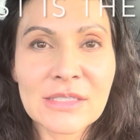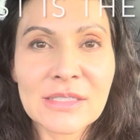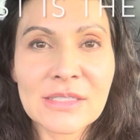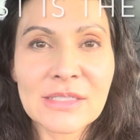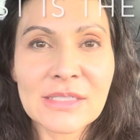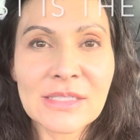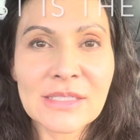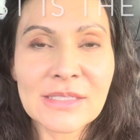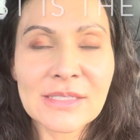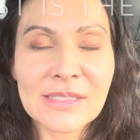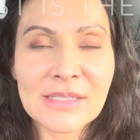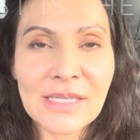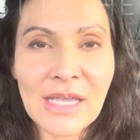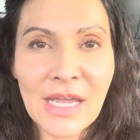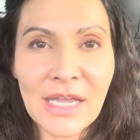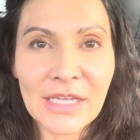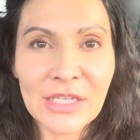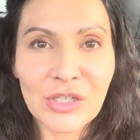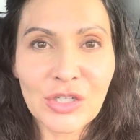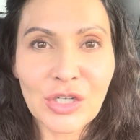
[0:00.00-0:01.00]

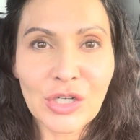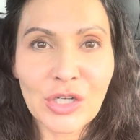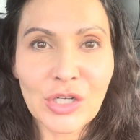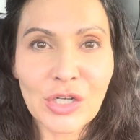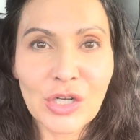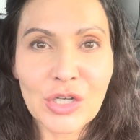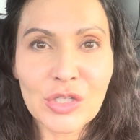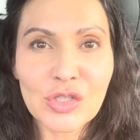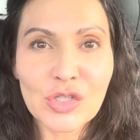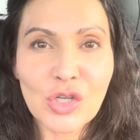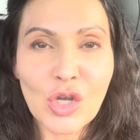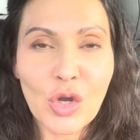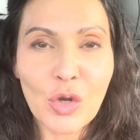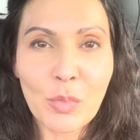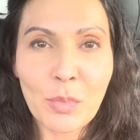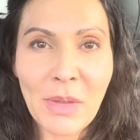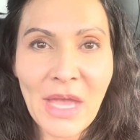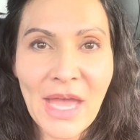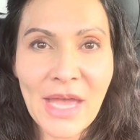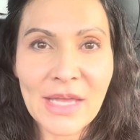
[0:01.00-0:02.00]
Designer
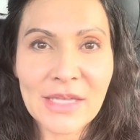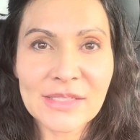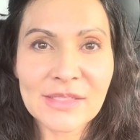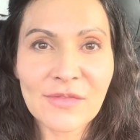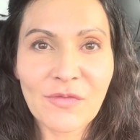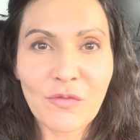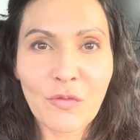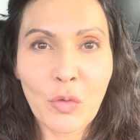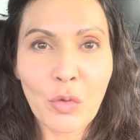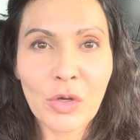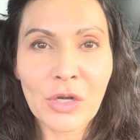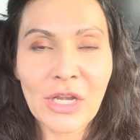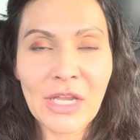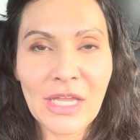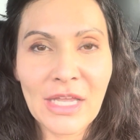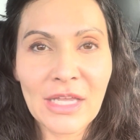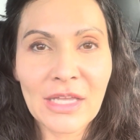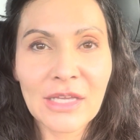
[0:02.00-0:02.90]
Topaz 40.